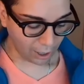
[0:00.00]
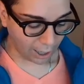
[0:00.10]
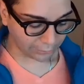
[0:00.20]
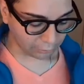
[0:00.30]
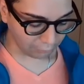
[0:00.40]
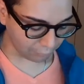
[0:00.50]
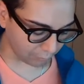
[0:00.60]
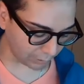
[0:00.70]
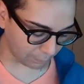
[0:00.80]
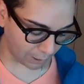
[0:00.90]
I do feel
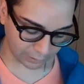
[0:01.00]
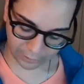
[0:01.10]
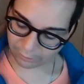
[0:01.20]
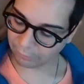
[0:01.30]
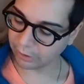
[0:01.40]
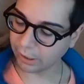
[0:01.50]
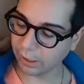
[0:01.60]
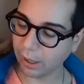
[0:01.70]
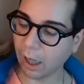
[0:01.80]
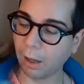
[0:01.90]
with the
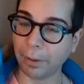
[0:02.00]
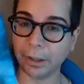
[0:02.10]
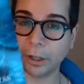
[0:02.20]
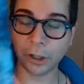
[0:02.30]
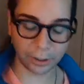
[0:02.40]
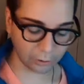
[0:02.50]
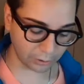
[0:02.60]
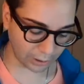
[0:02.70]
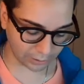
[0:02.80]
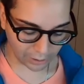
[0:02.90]
positivity and the
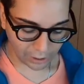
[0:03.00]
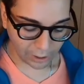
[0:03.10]
gentleness,